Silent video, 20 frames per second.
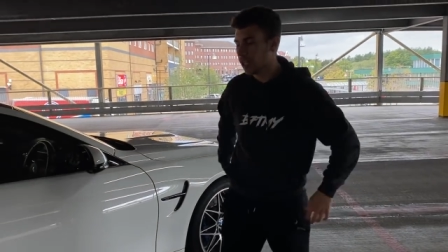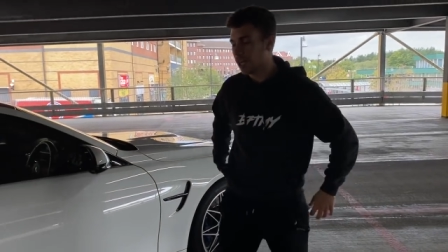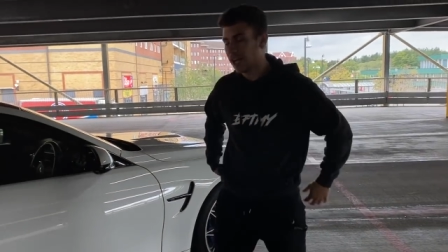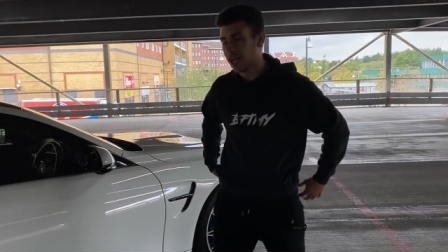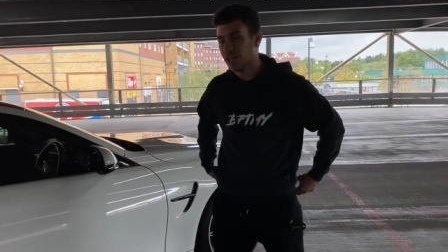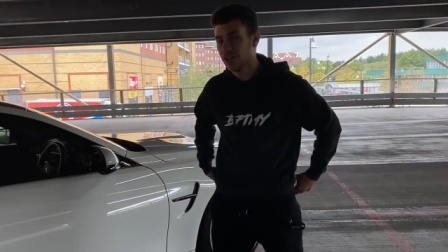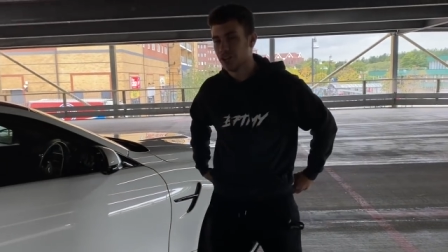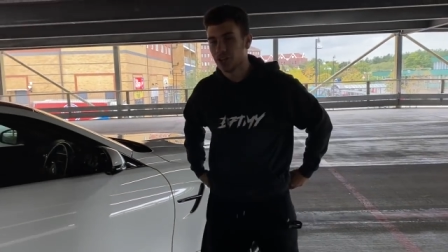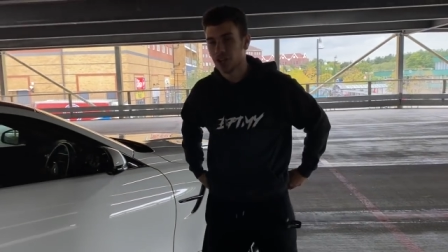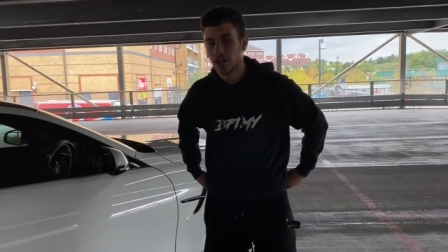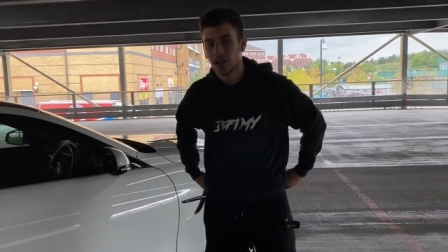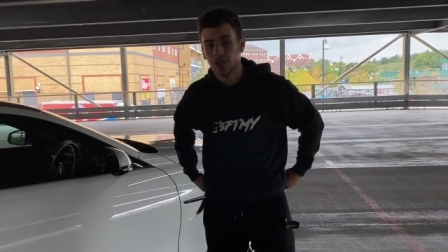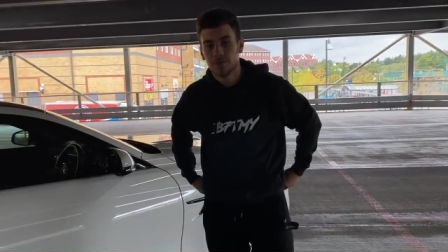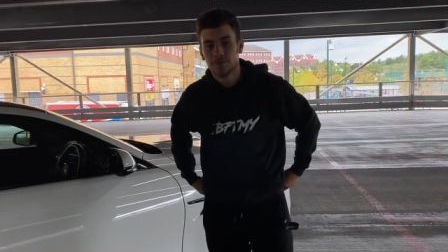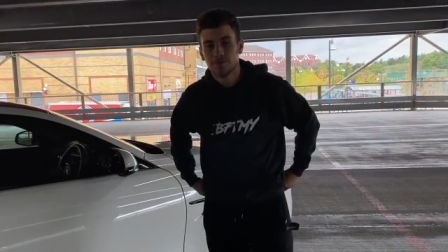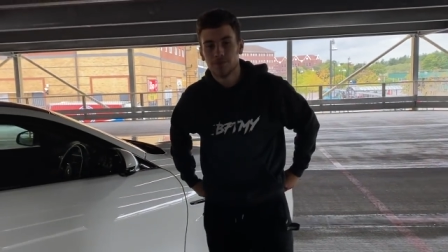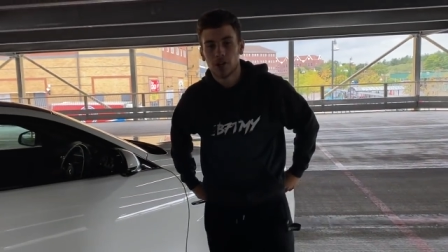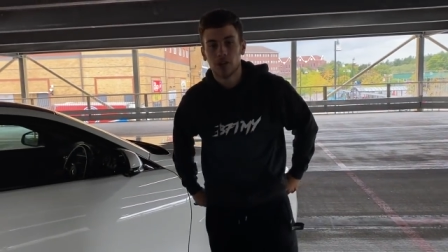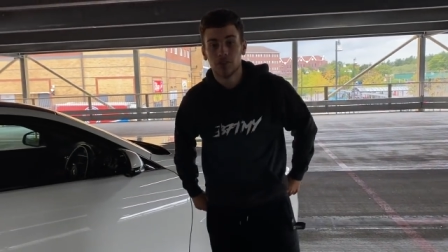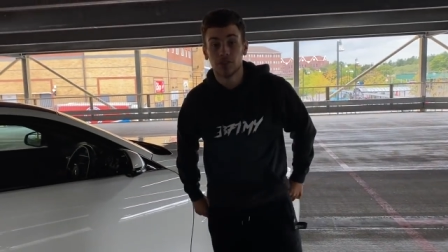And
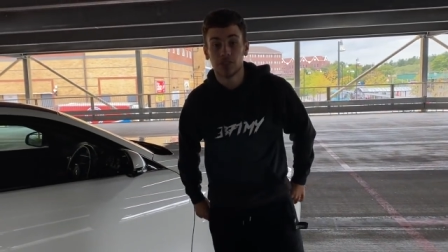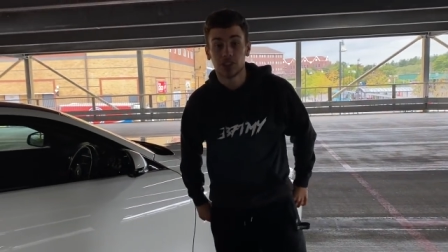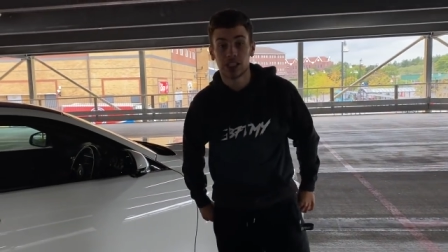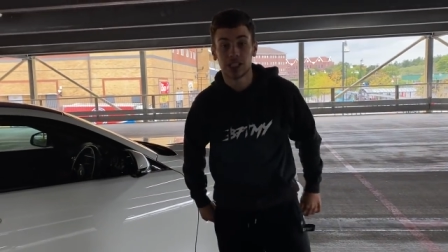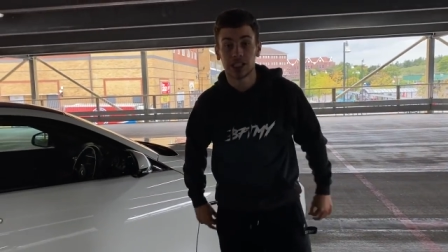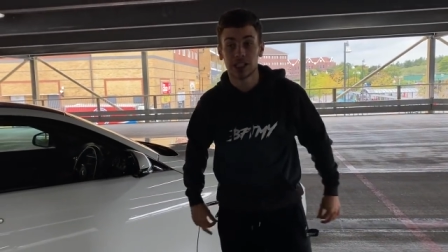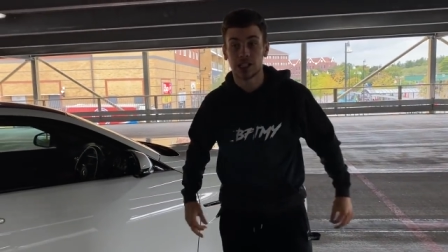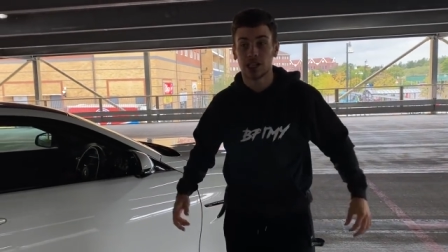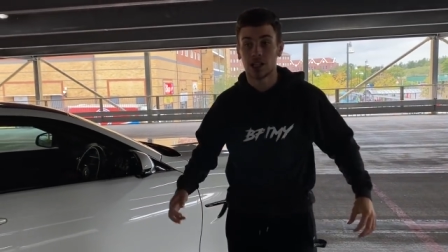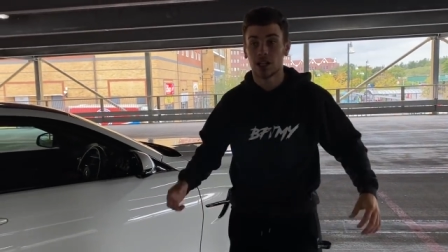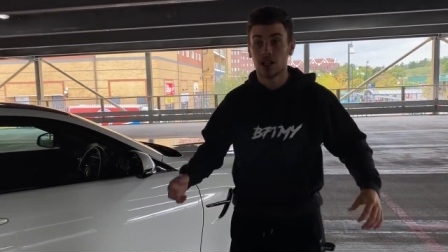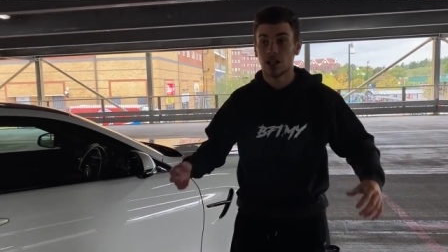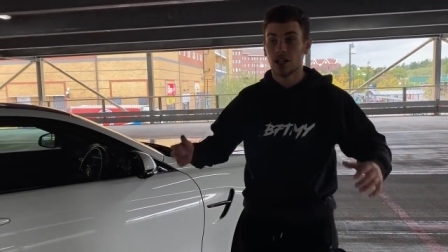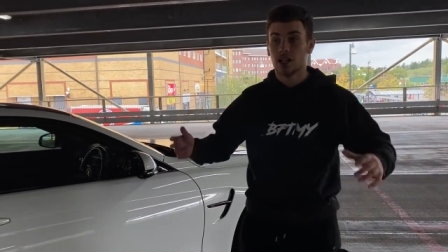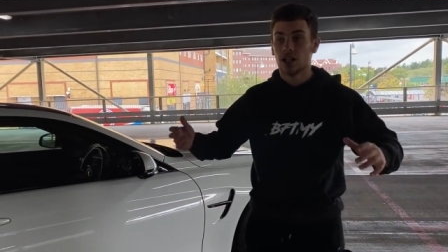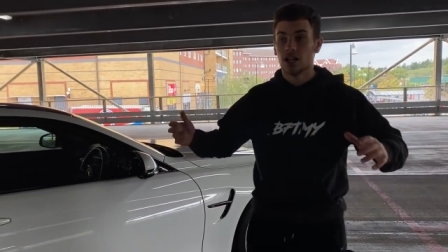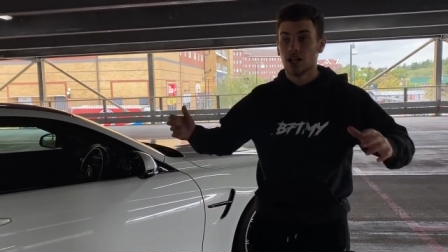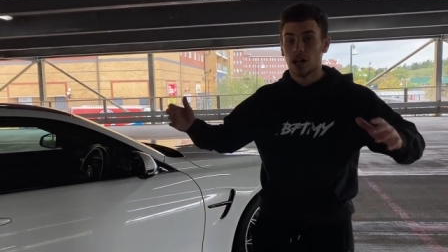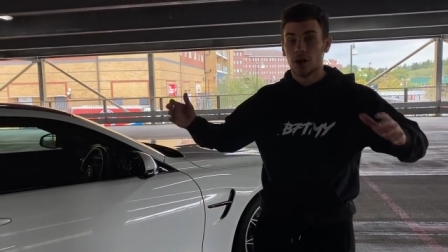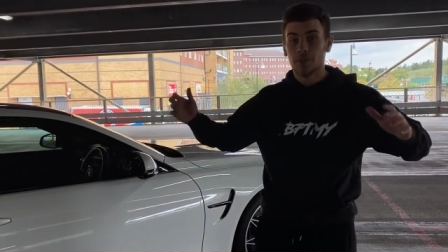um, obviously
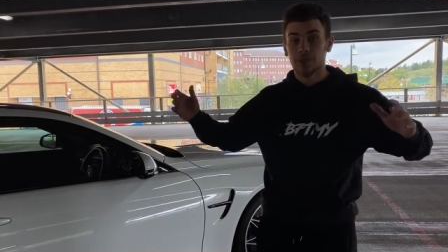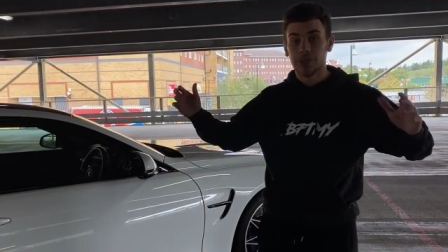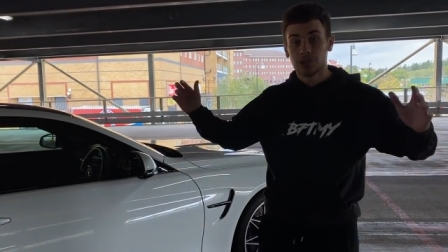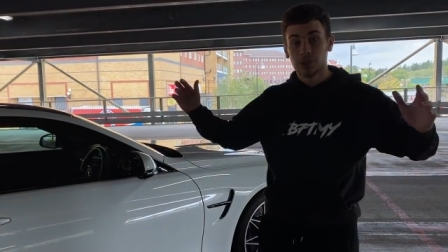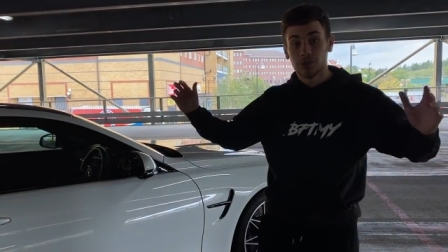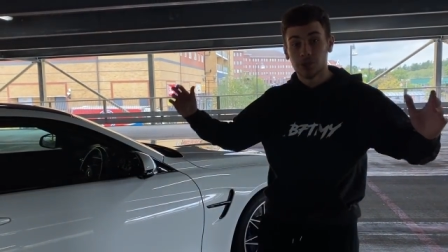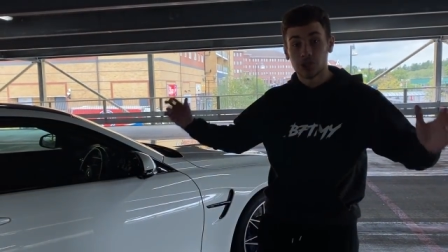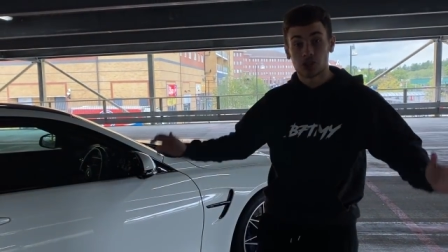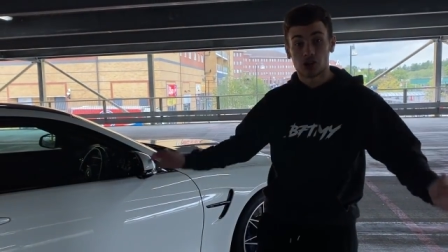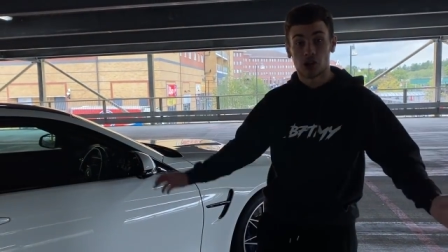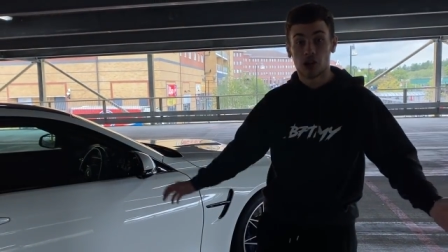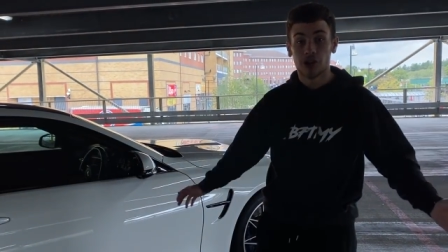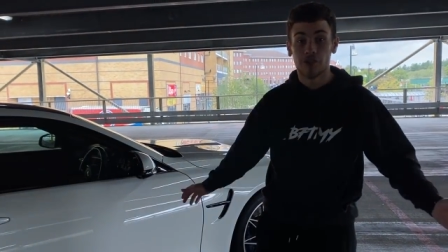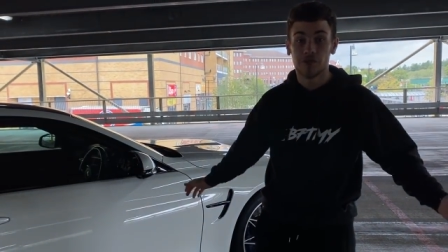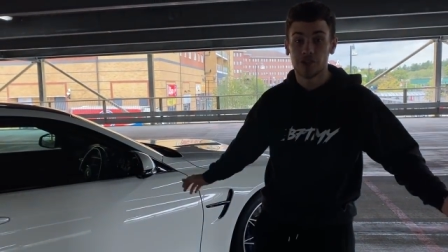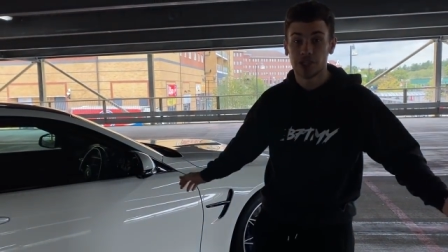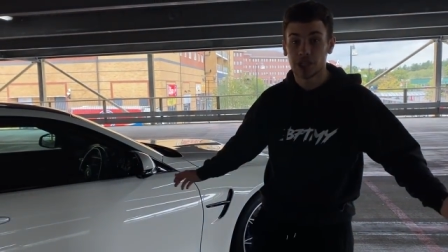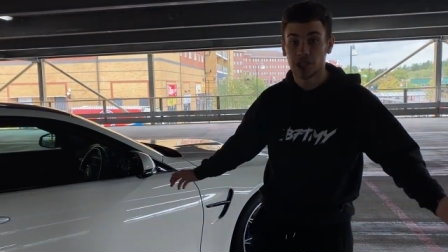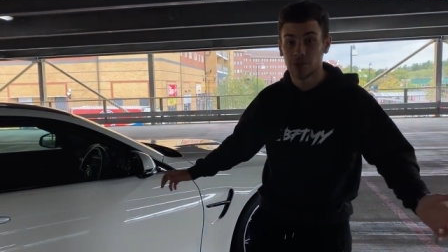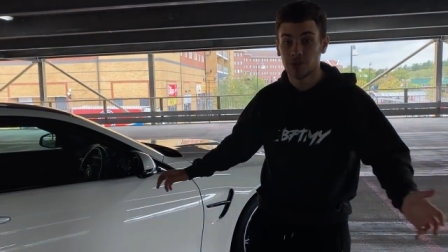I'll be doing a driving
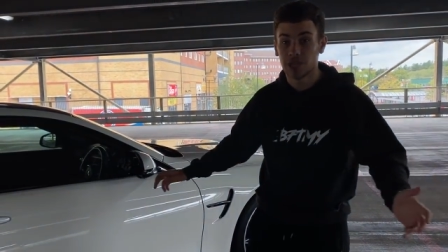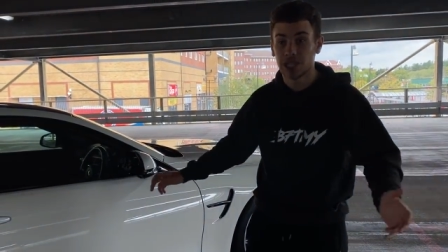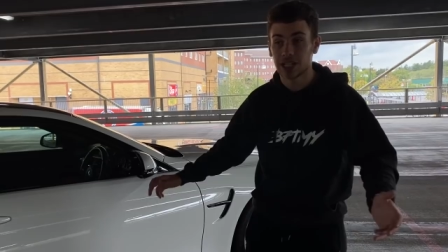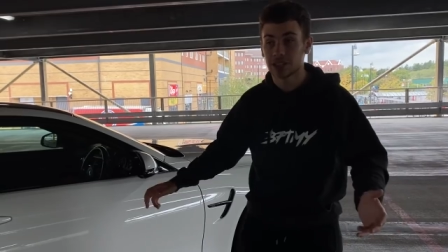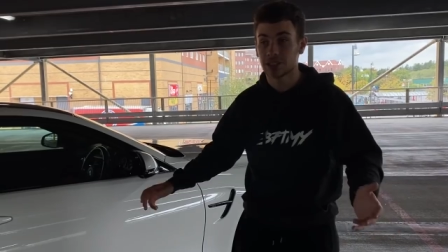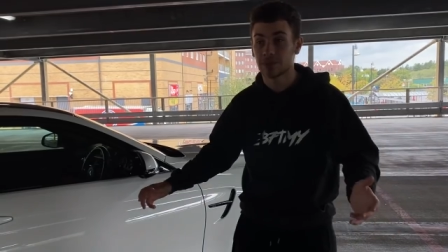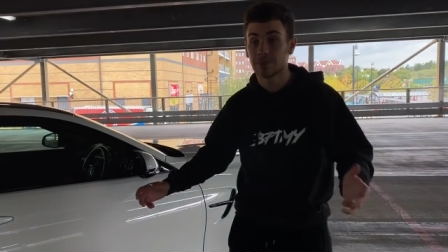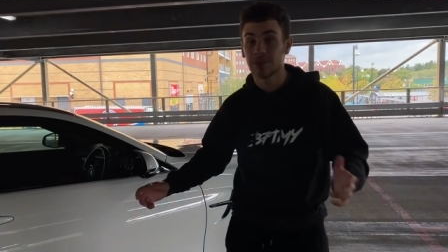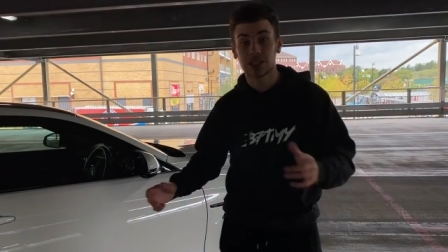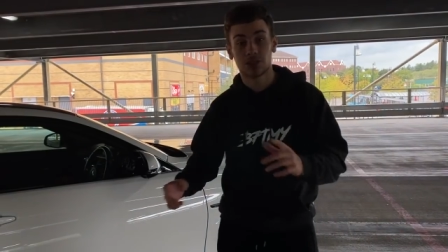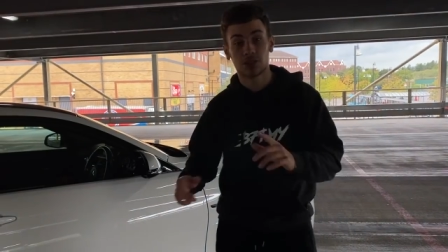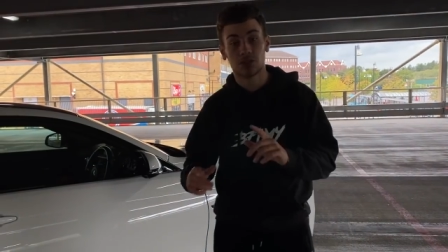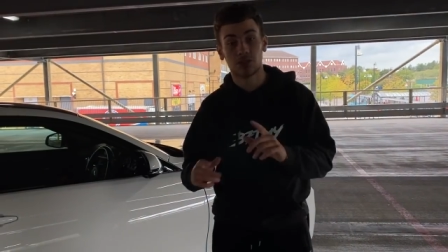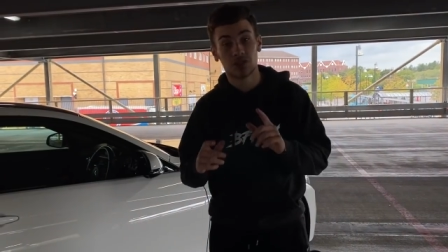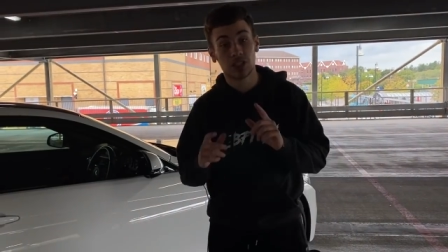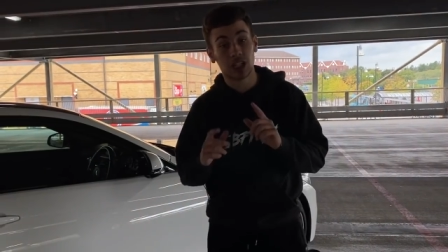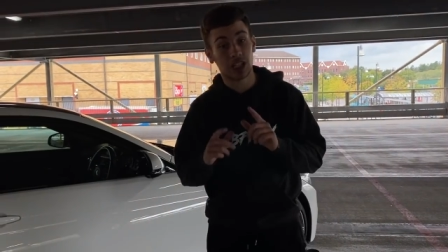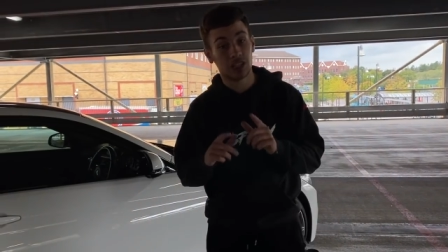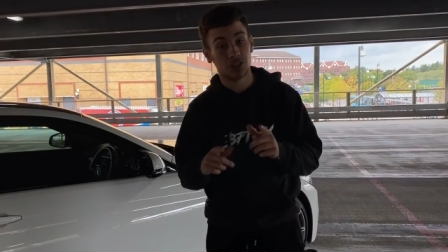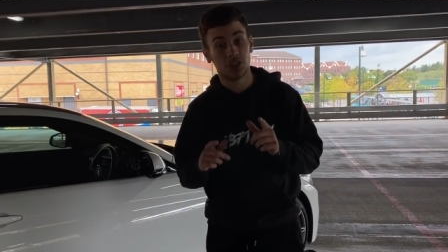video next, so make some
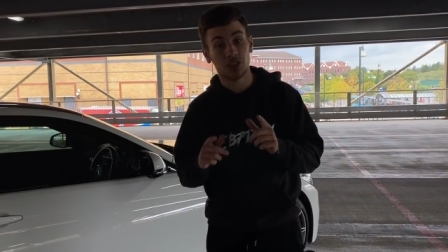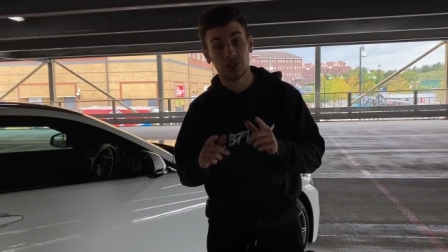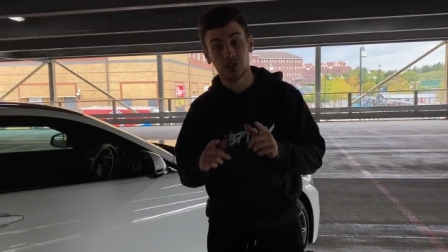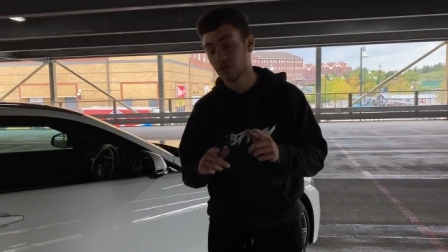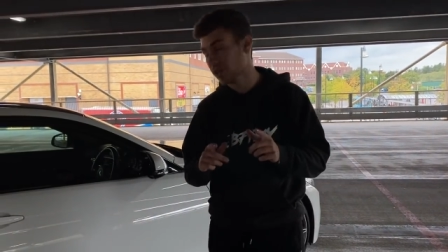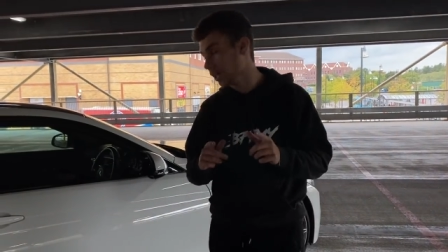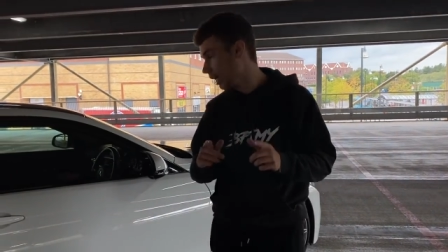stay tuned for